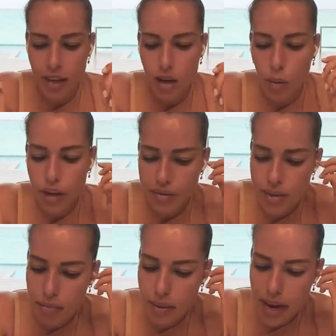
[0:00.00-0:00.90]
What if
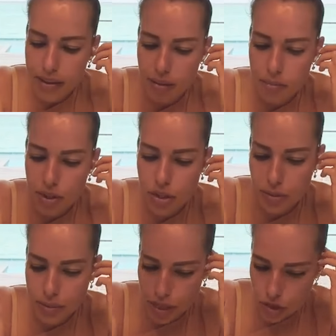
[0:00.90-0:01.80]
some path I'm
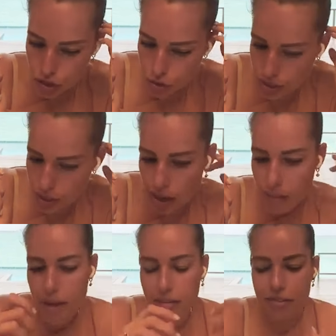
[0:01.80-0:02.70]
pursuing is truly not
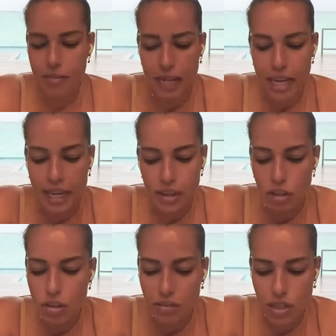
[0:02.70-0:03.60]
meant for me and the
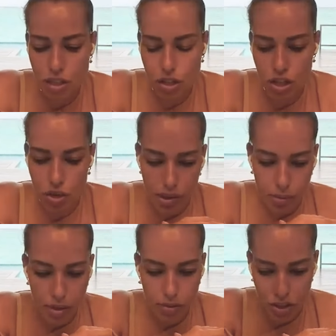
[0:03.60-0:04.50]
universe is showing
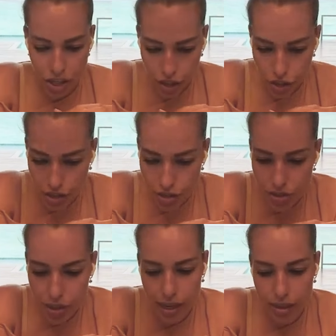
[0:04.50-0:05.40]
me rejection so
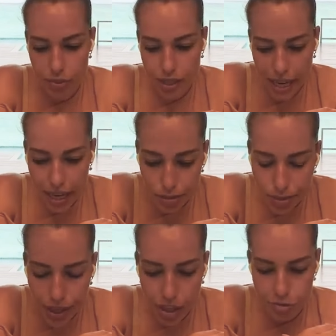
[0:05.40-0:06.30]
that I
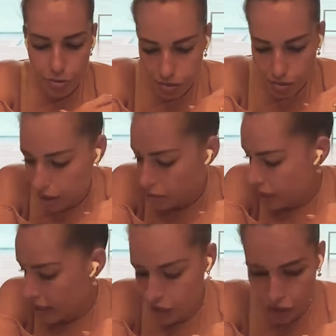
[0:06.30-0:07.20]
recalibrate and reroute my
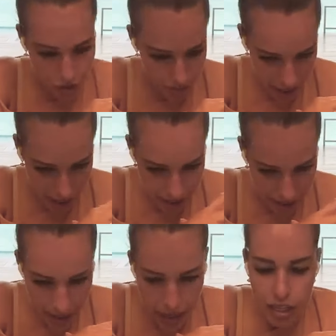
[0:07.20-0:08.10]
inner GPS?
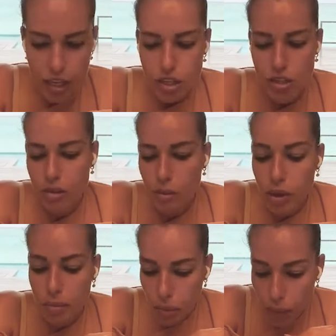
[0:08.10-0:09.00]
So, at
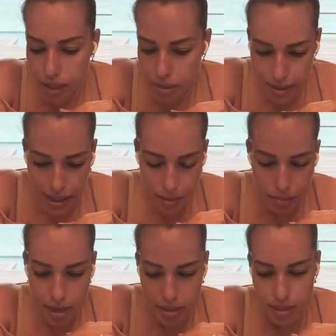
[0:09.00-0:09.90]
what point do I keep
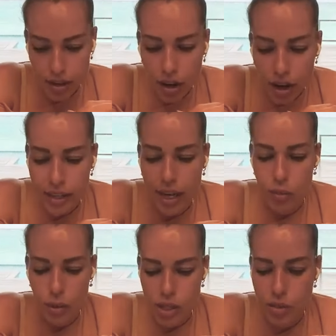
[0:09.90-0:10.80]
pressing on and
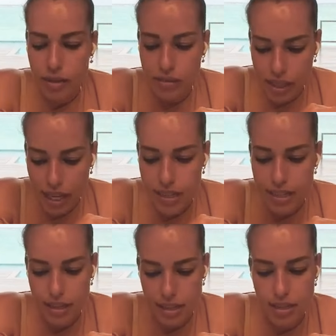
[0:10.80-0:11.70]
when do I realize
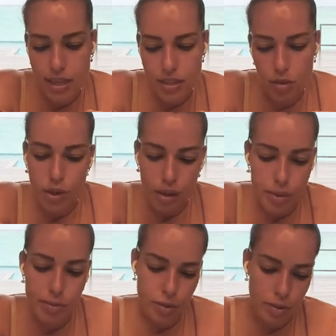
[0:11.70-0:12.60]
that this isn't where I'm
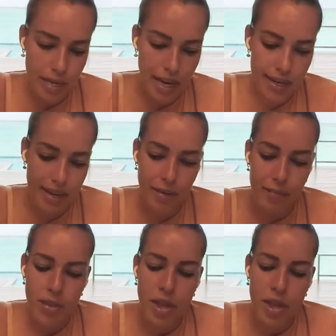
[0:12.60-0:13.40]
supposed to be heading?